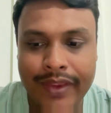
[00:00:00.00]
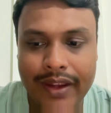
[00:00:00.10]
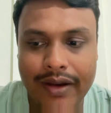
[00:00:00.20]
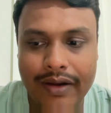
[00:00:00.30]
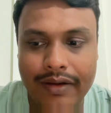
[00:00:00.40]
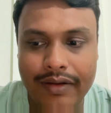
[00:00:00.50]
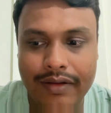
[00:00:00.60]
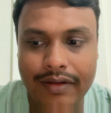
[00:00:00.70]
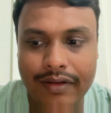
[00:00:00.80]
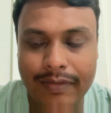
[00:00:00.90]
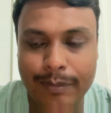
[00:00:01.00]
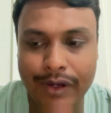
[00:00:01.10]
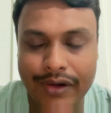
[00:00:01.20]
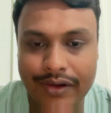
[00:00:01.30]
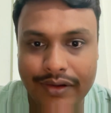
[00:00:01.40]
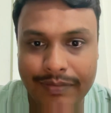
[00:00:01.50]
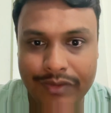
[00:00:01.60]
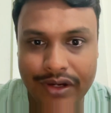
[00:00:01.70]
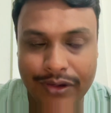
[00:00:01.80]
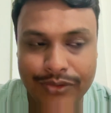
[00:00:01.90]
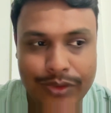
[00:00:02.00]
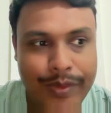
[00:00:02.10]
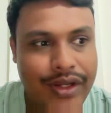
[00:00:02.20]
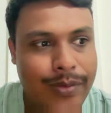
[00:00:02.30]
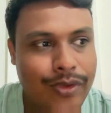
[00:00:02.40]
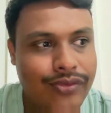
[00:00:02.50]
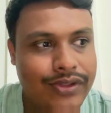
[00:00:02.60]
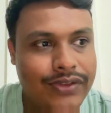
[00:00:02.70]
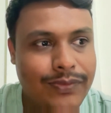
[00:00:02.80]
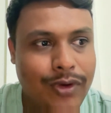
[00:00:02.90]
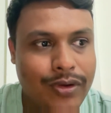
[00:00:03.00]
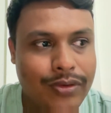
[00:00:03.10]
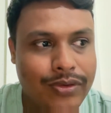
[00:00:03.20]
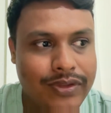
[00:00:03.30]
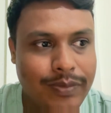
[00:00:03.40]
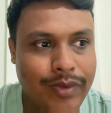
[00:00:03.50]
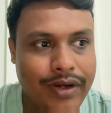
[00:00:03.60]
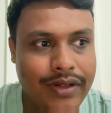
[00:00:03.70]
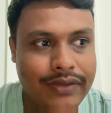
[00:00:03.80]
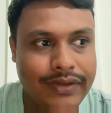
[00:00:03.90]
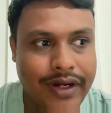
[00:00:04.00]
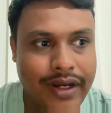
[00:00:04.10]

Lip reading: And better, there are so many approaches for those embeddings,